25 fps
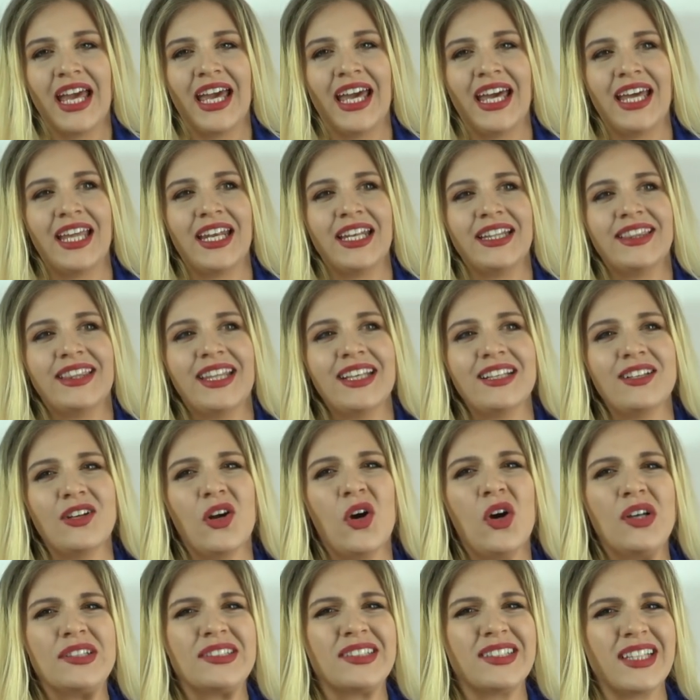and that
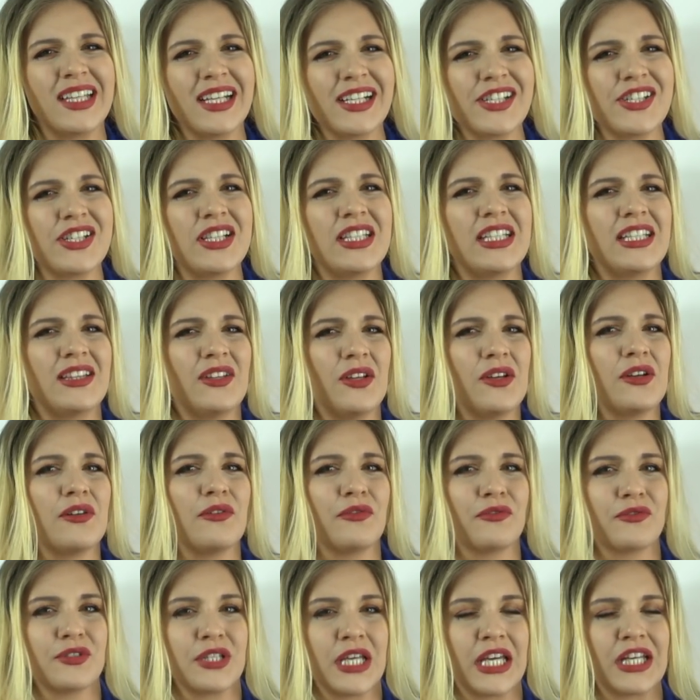causes actually a lot
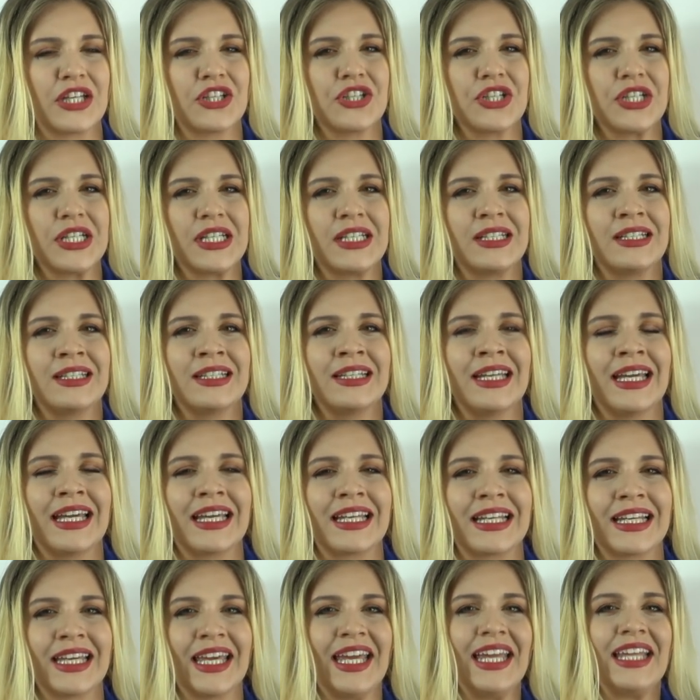of tension
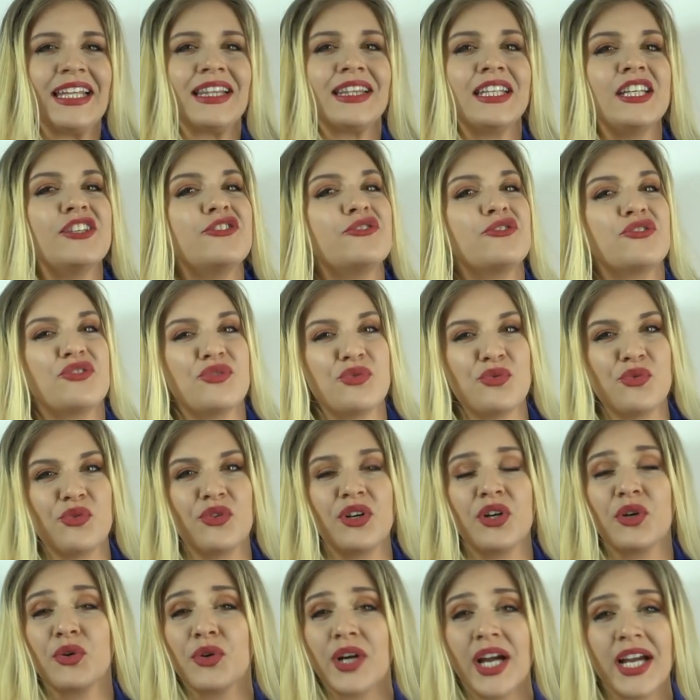and can lead you
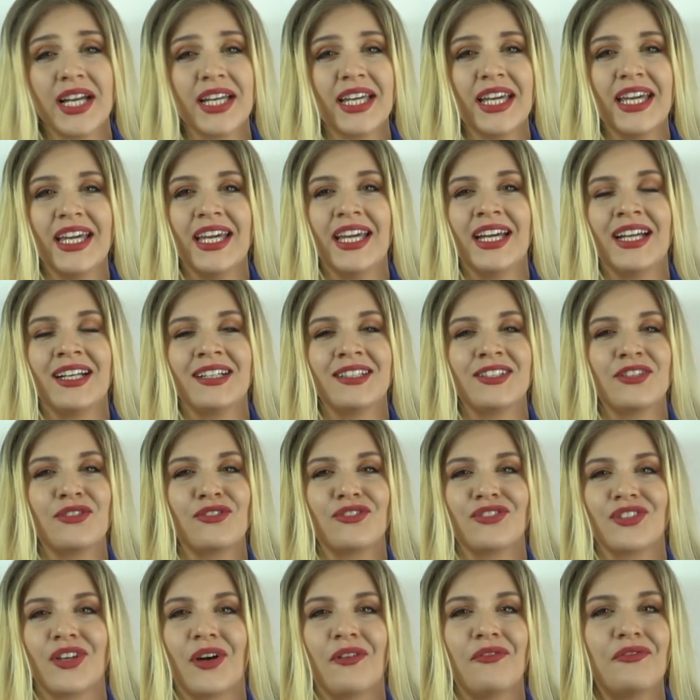to cracking,
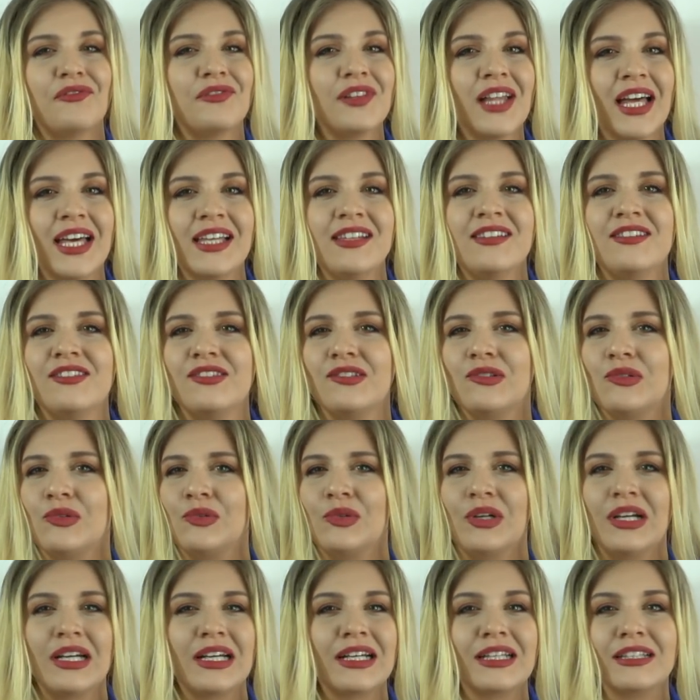to sound flat,
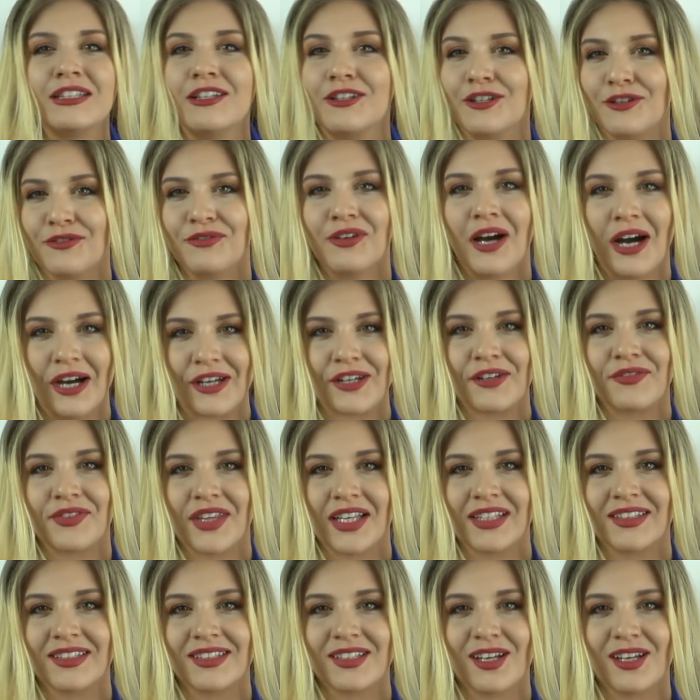so a lot of kind of that